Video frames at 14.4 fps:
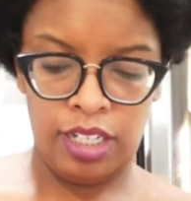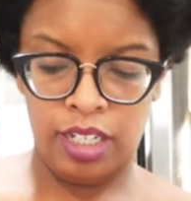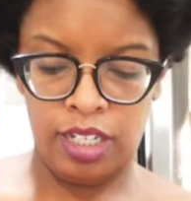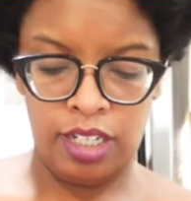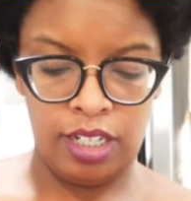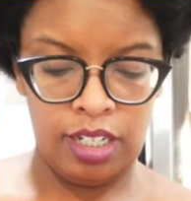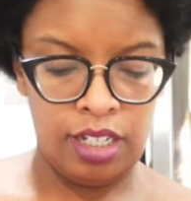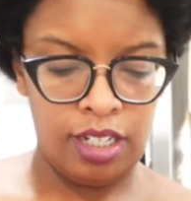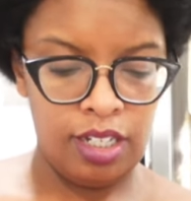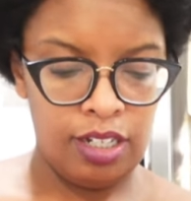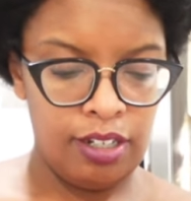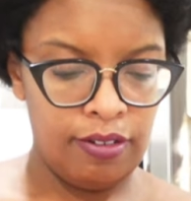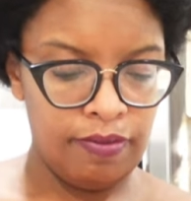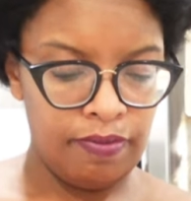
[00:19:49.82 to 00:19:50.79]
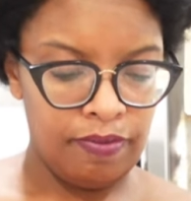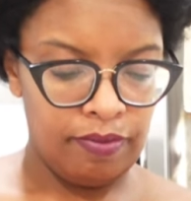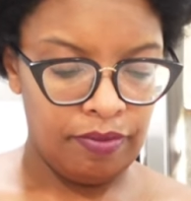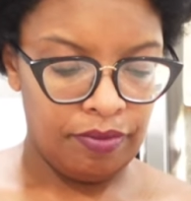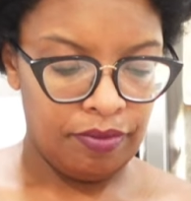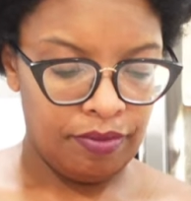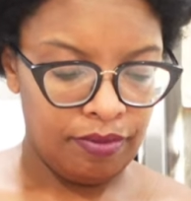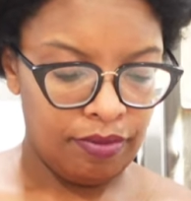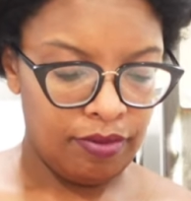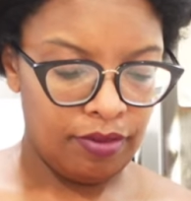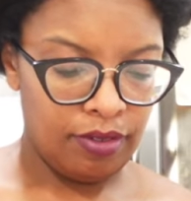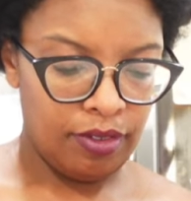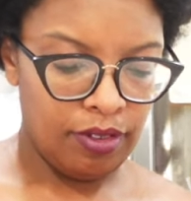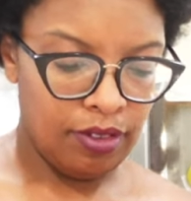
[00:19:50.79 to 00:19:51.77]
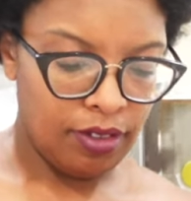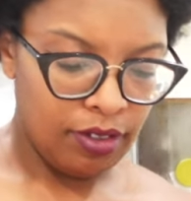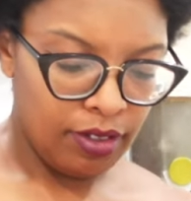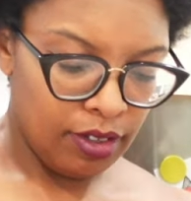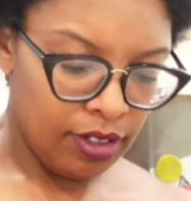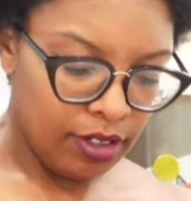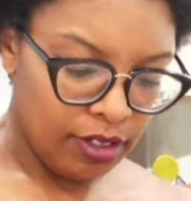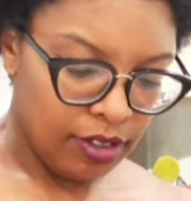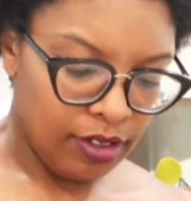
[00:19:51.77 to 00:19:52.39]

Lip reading: (silence)